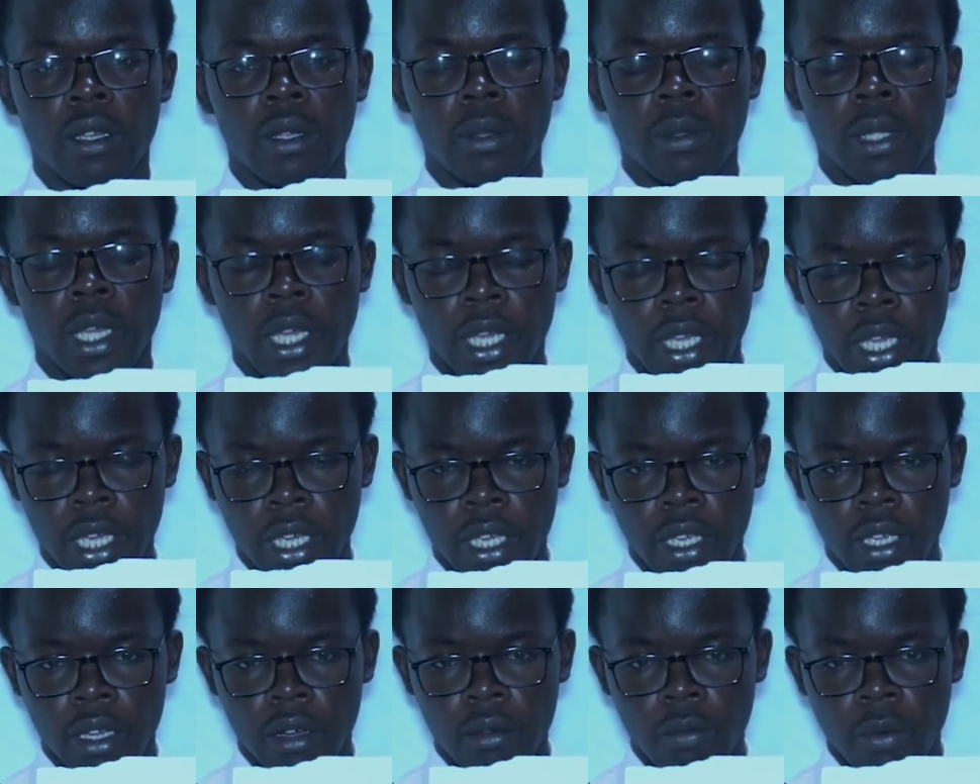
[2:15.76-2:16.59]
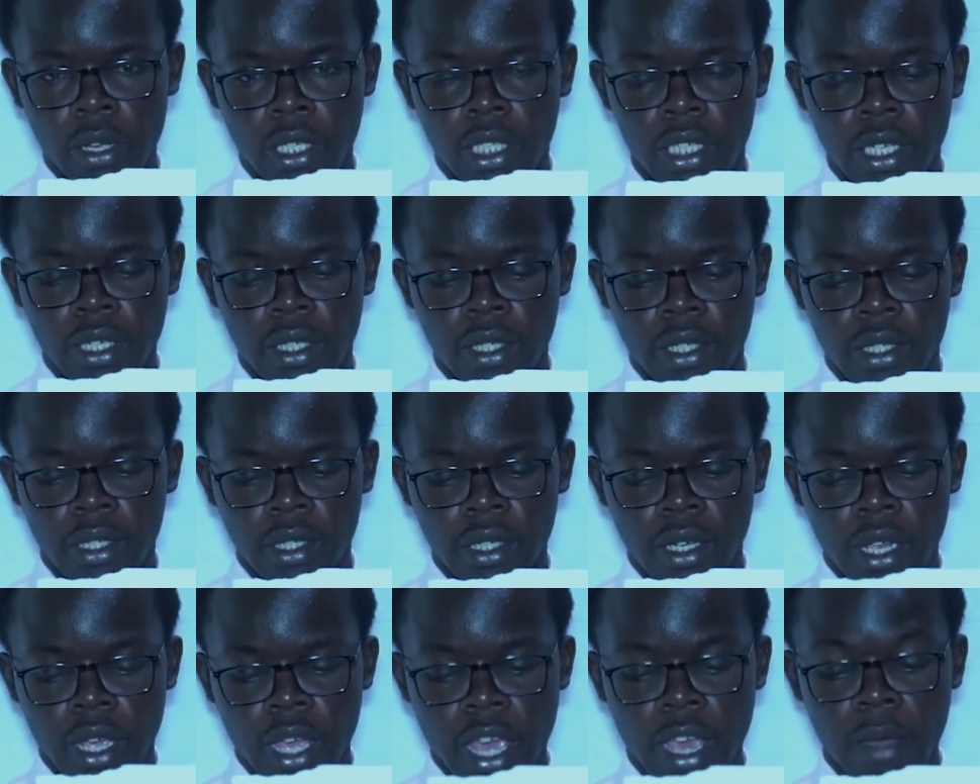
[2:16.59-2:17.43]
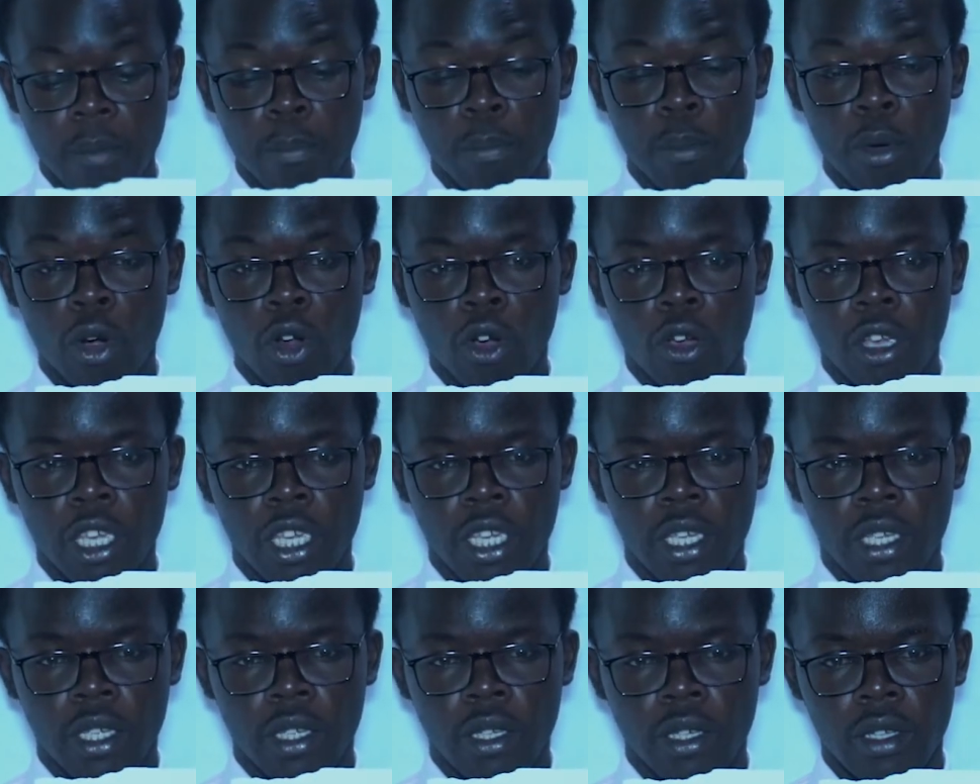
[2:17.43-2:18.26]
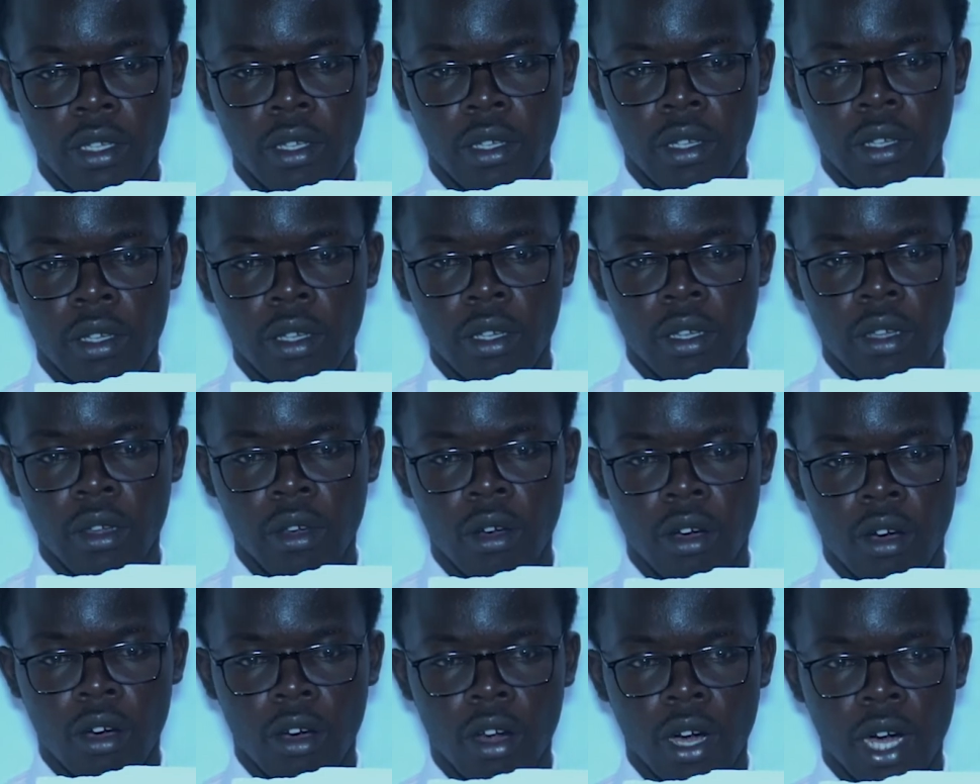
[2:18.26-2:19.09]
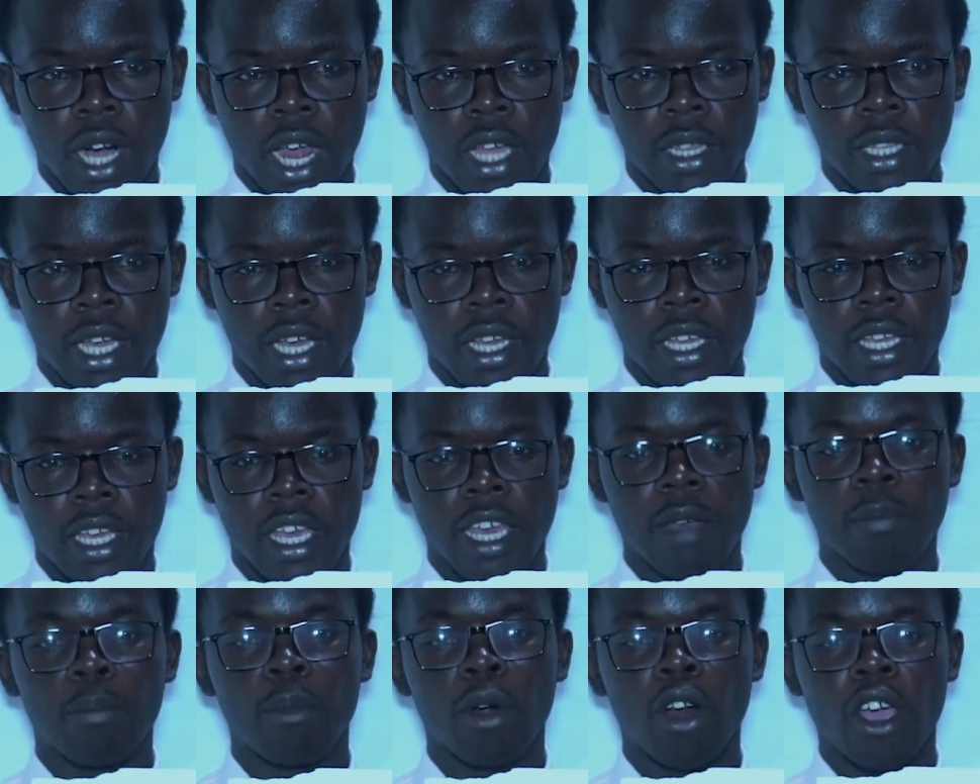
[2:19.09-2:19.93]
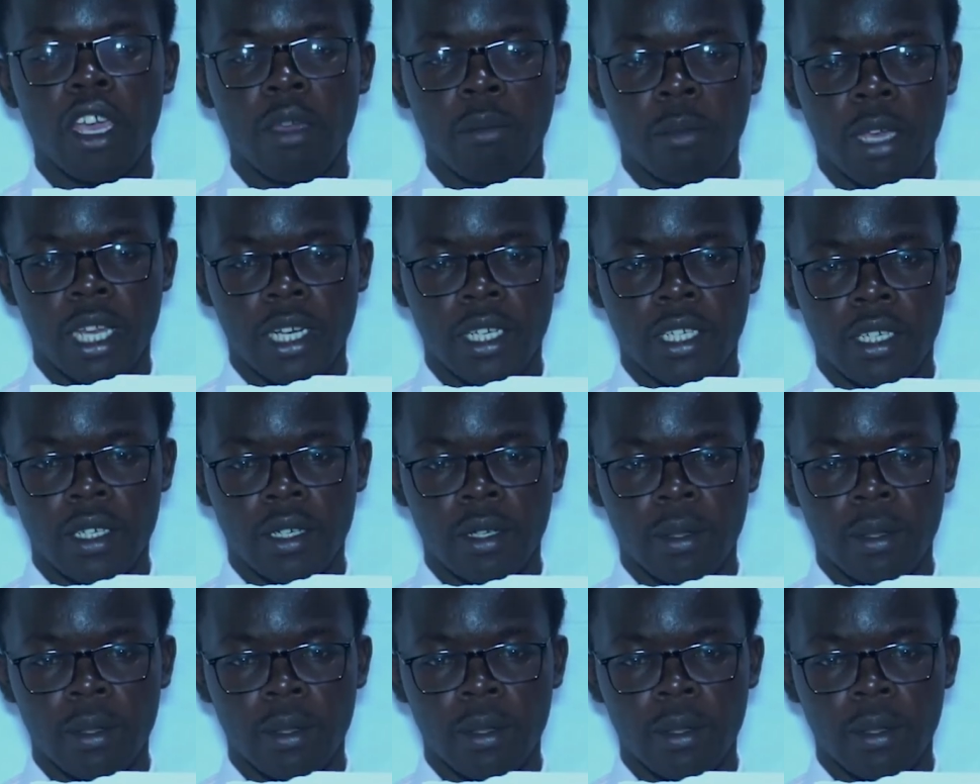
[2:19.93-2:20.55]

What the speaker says: the E, which is employee, or rather employment.